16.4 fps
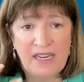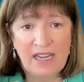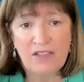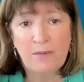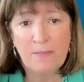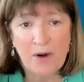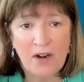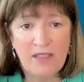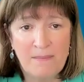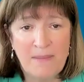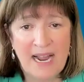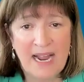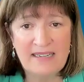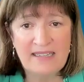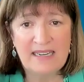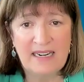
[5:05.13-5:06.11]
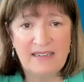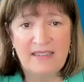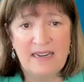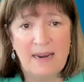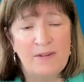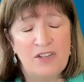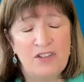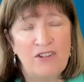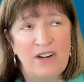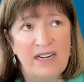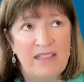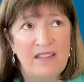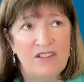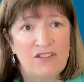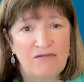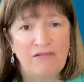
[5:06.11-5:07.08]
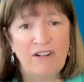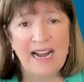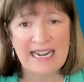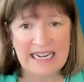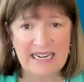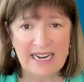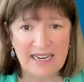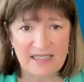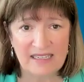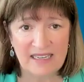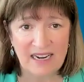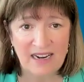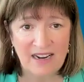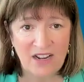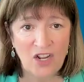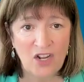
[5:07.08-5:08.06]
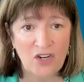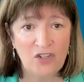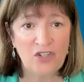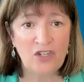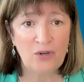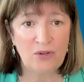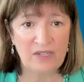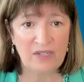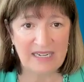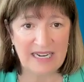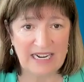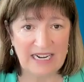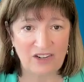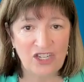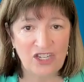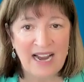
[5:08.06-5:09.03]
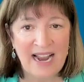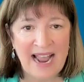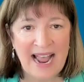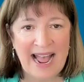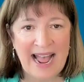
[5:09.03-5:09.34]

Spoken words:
the other part of the mindset is demonstrating this readiness to teach.